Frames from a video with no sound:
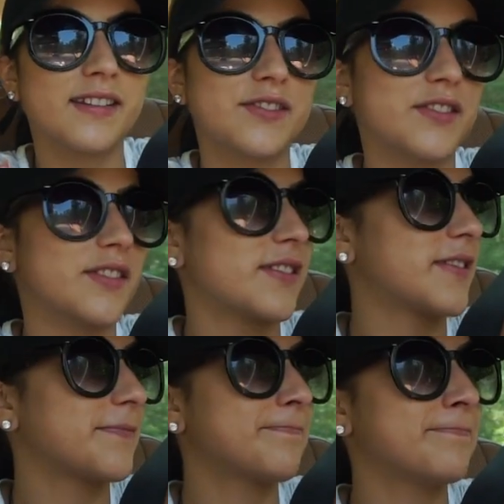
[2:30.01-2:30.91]
is
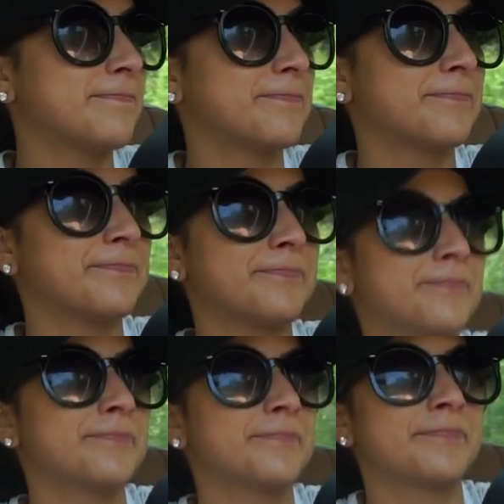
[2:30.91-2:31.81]
just
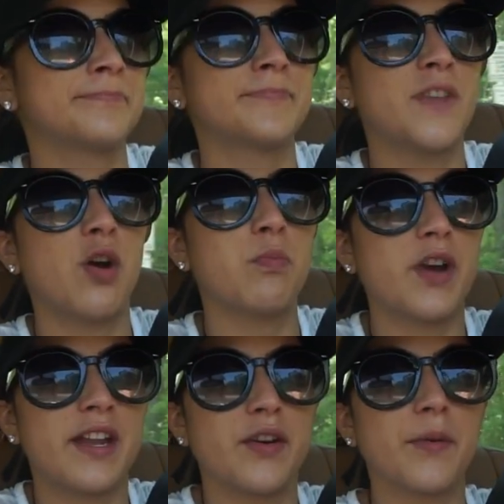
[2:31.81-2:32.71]
no
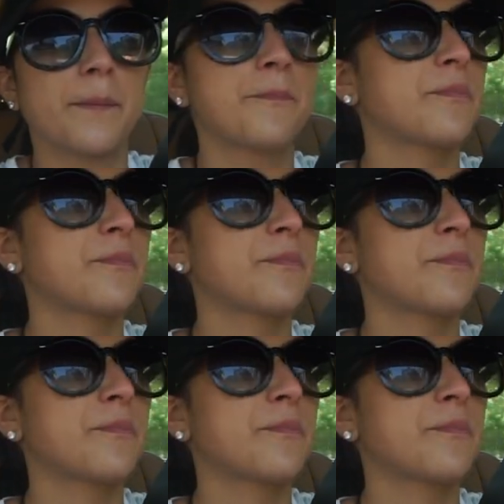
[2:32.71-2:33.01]
bueno.